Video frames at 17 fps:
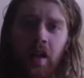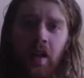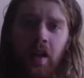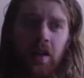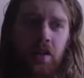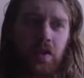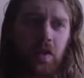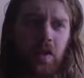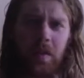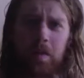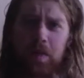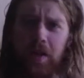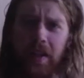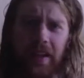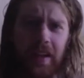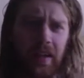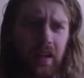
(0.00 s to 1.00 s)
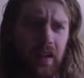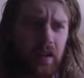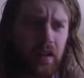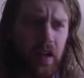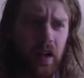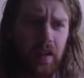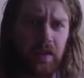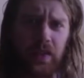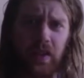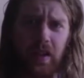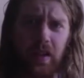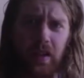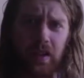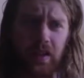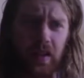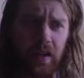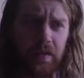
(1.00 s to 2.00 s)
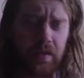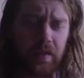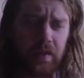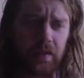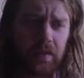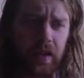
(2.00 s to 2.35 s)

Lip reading: So they played a lot of songs off of